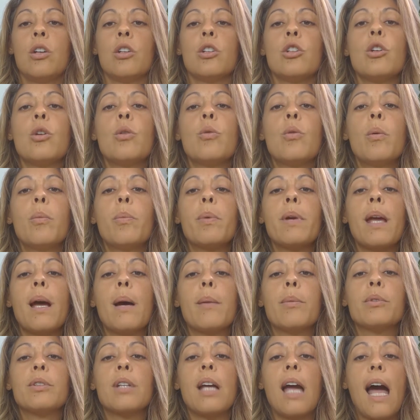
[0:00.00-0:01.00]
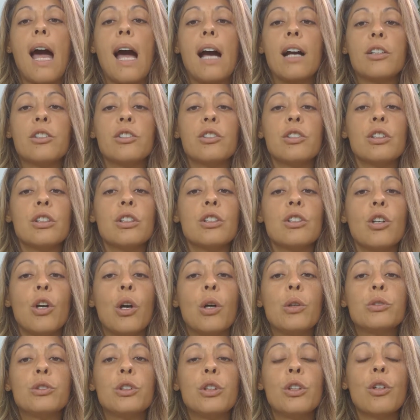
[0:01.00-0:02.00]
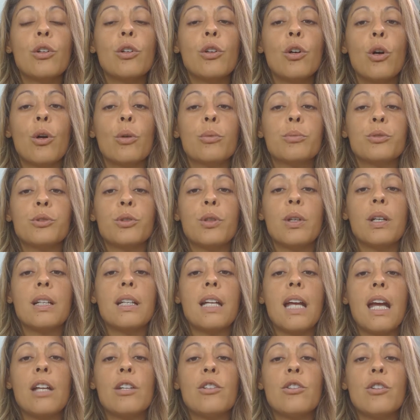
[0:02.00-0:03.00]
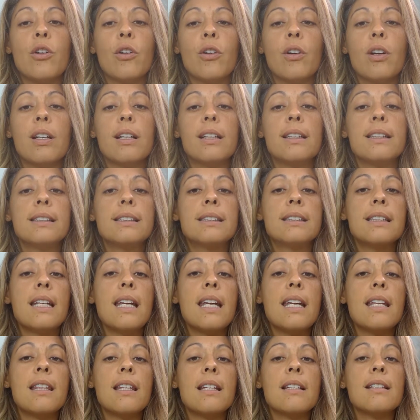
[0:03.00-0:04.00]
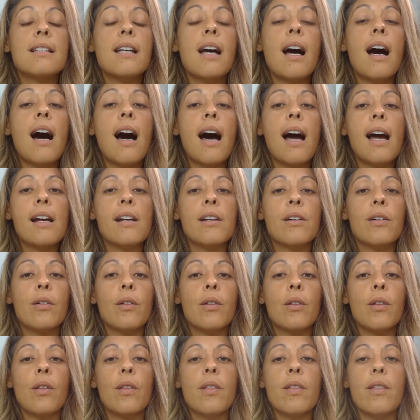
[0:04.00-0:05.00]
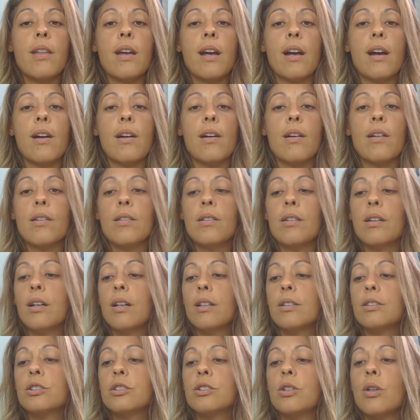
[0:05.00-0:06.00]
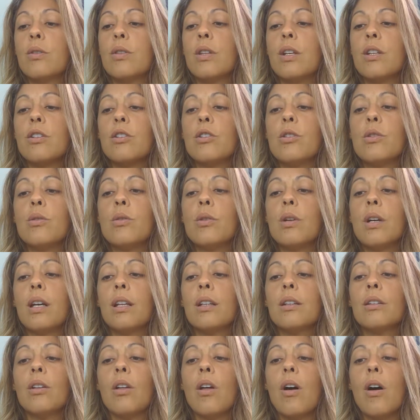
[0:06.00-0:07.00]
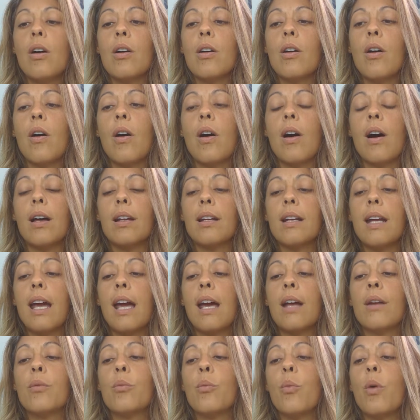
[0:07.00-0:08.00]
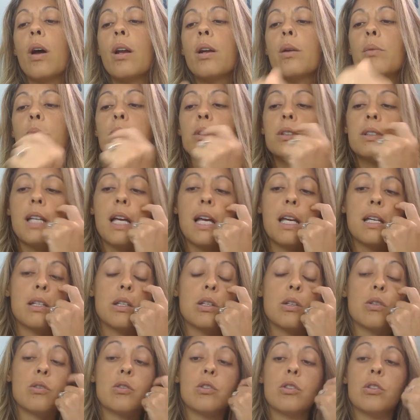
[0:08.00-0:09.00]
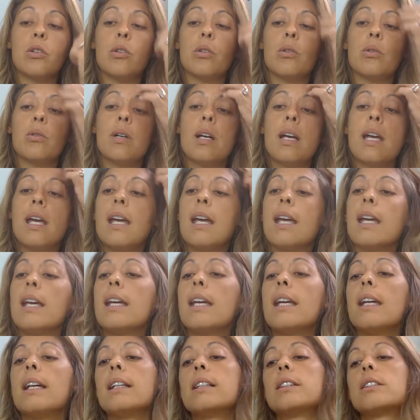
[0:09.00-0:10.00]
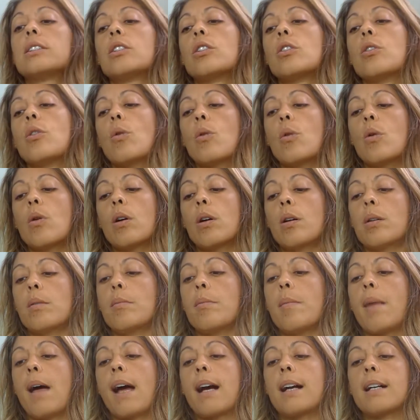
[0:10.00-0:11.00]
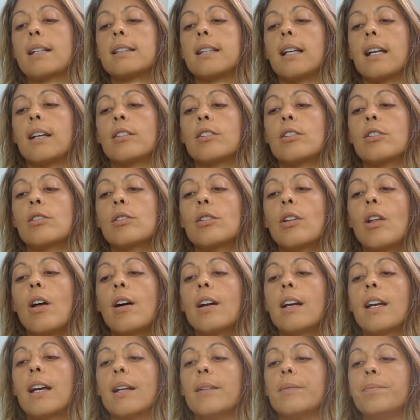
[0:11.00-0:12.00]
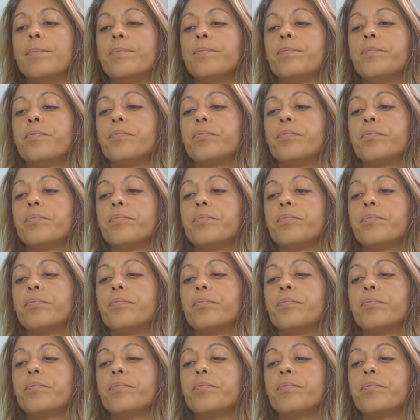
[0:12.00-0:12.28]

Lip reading: you will be able to actually go to your home screen, and you're going to see the tile there so that you can log on. And what it will take you to is your Max Center login.